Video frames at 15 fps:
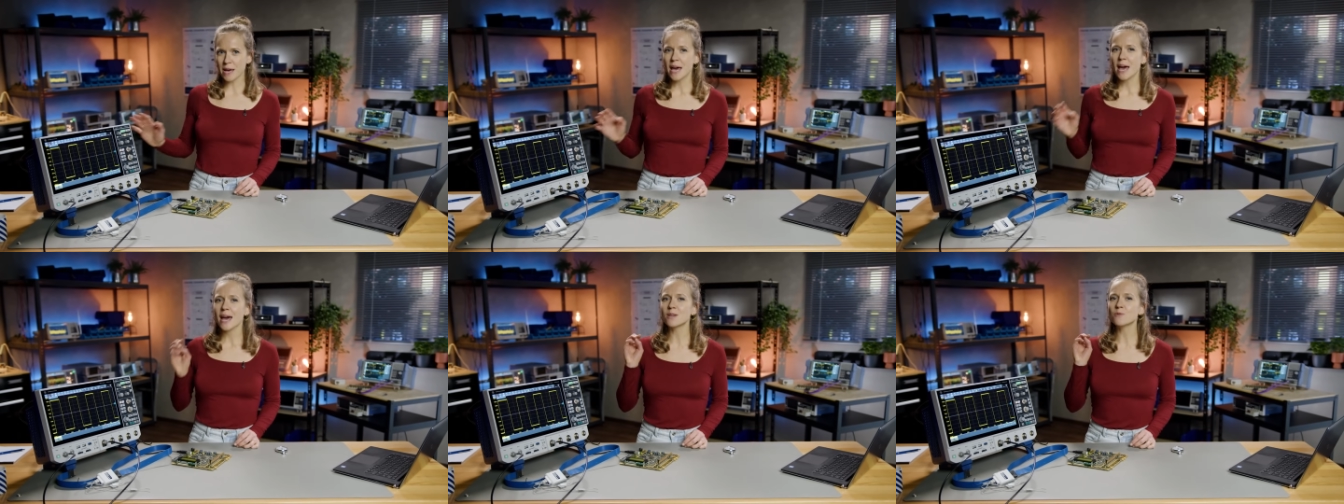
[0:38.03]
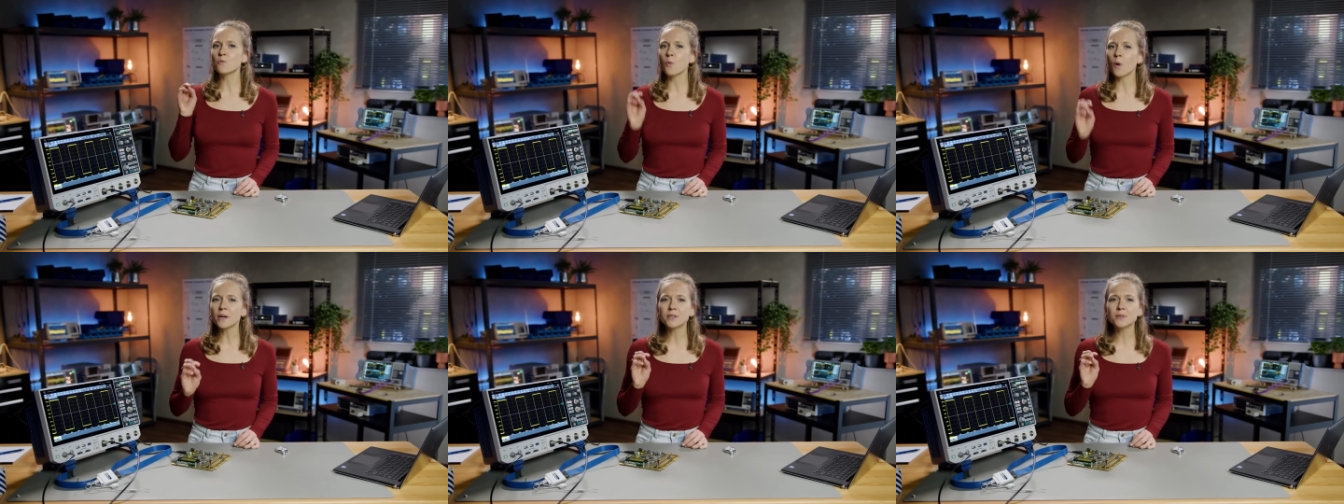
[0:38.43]
and
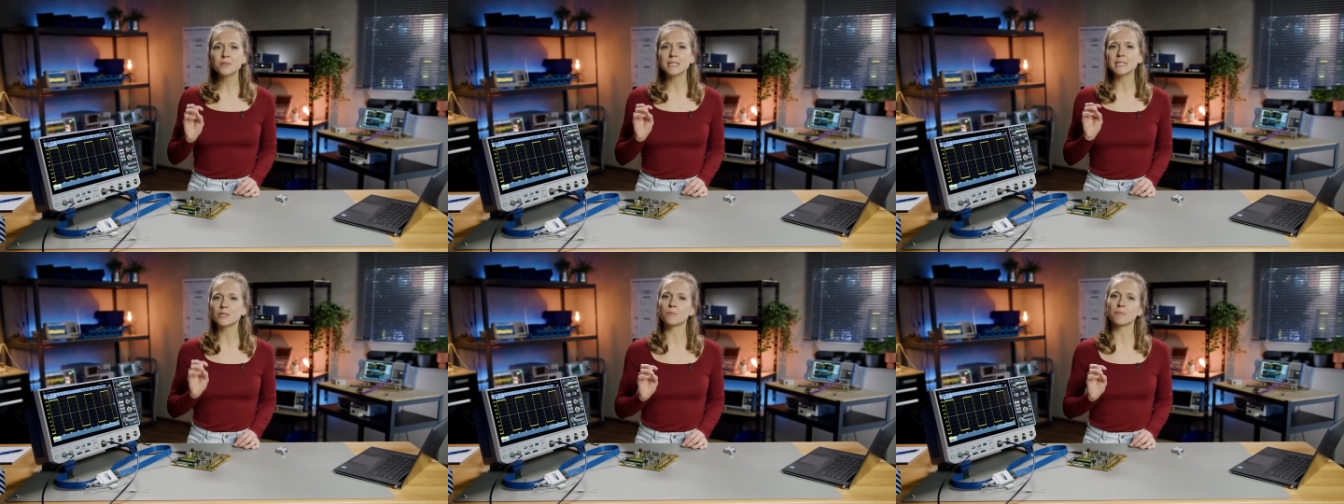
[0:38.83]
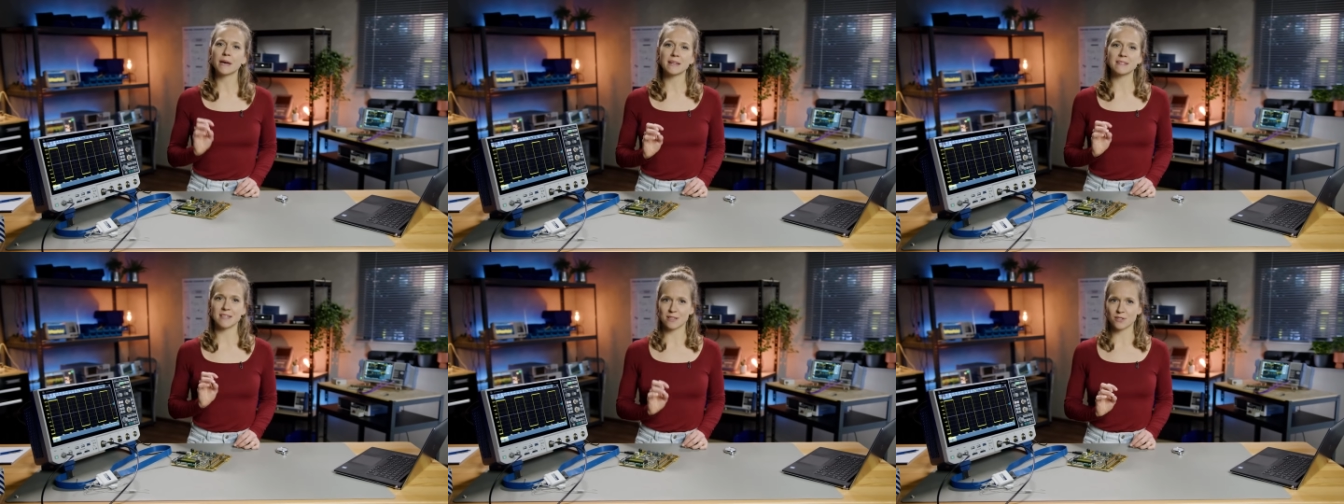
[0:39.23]
what you need to pay
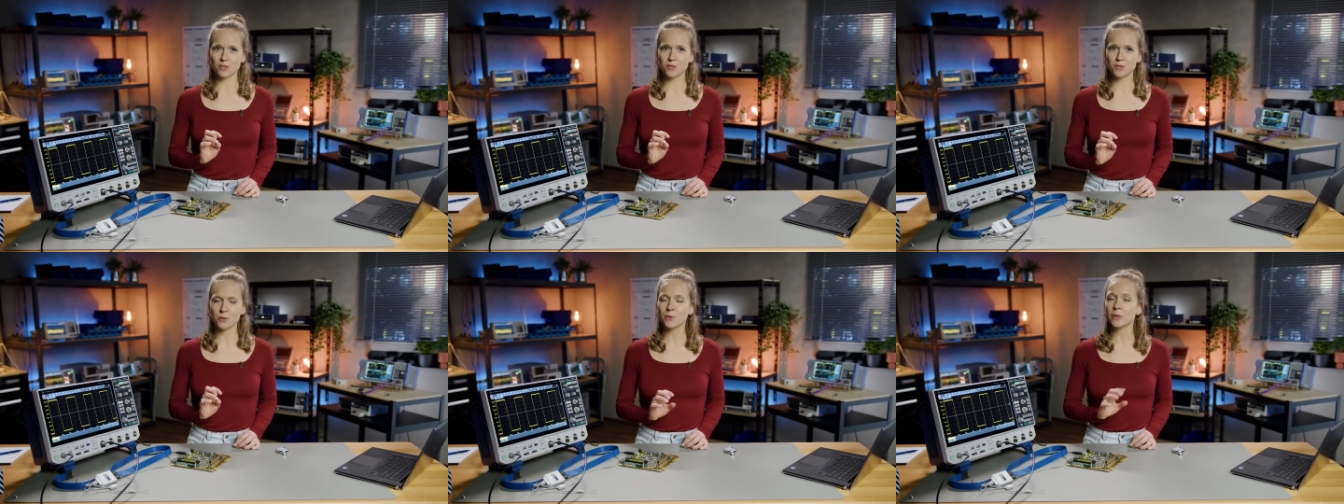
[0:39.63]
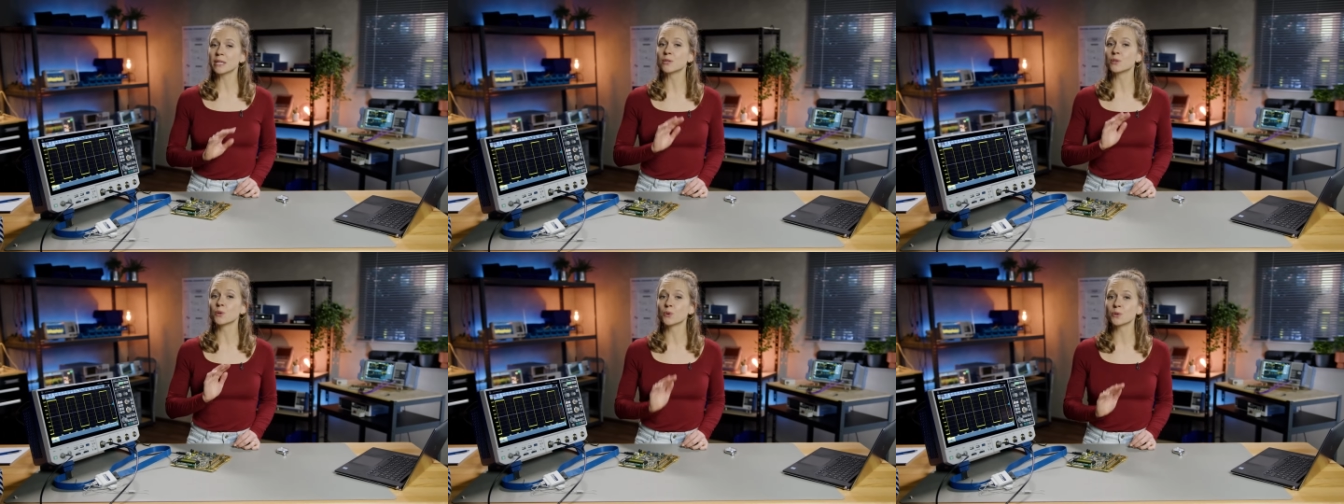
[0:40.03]
attention to
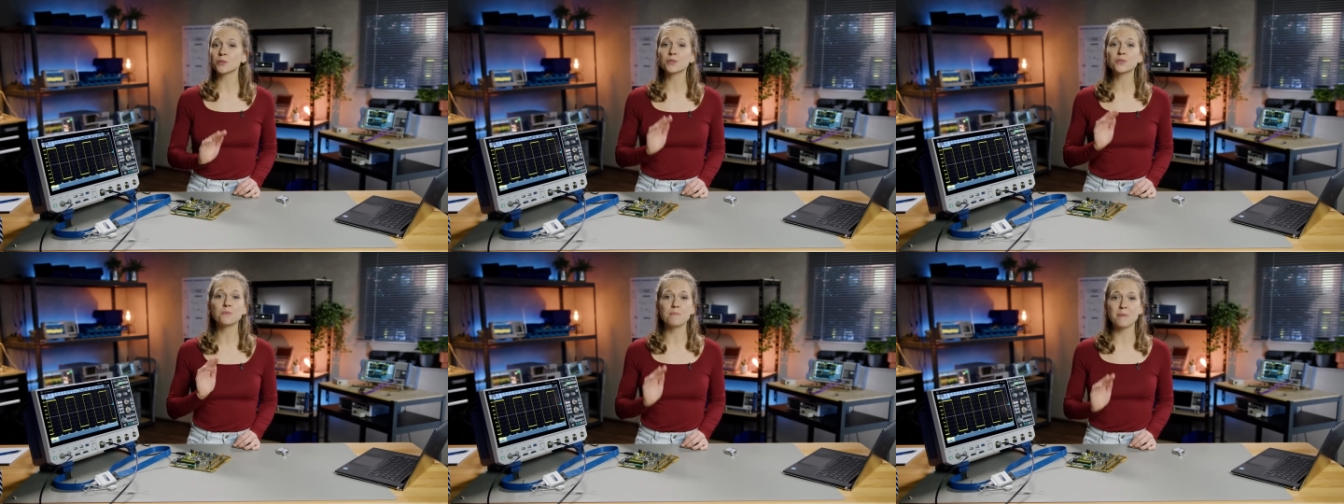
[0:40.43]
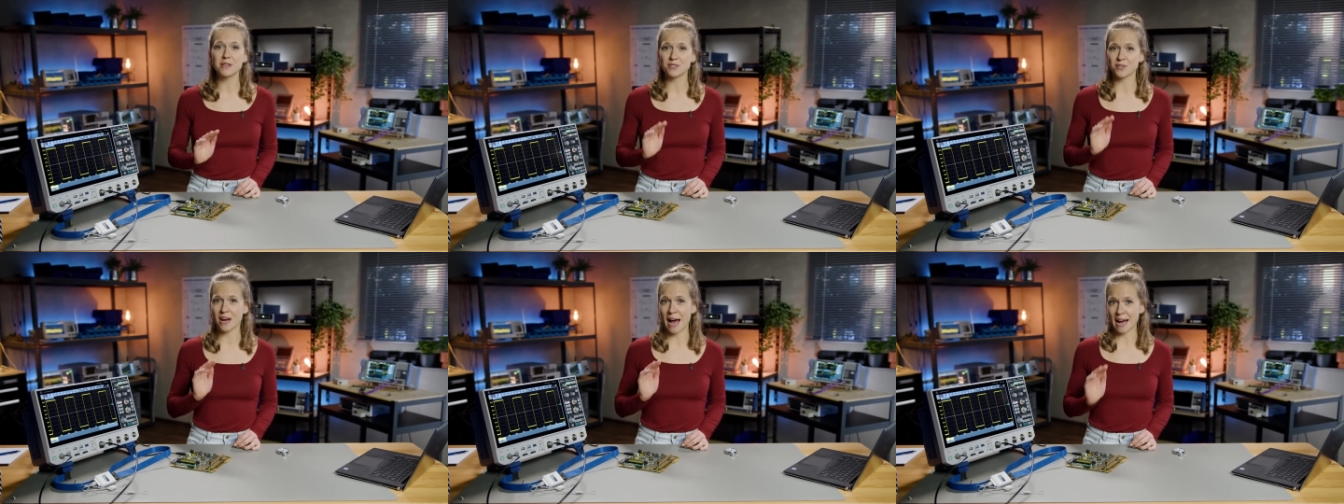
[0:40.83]
in order to
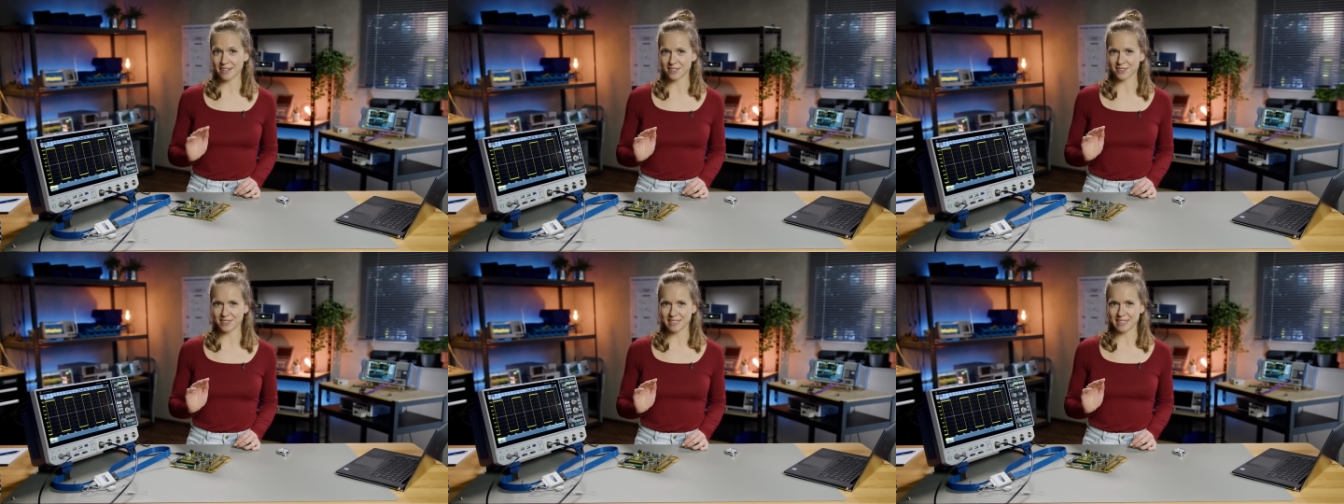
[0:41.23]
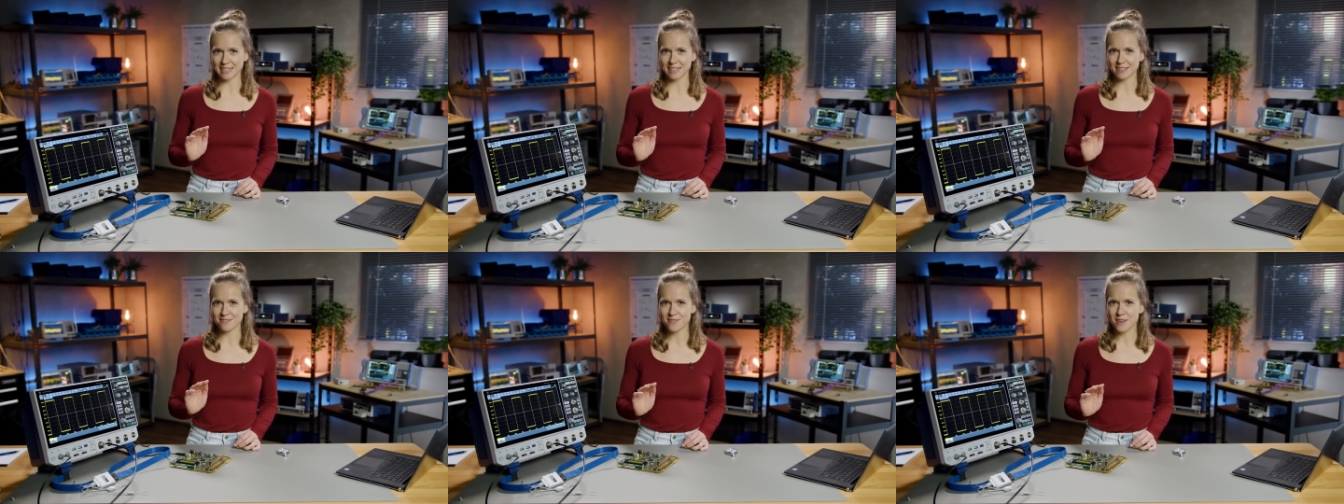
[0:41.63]
measure accurately.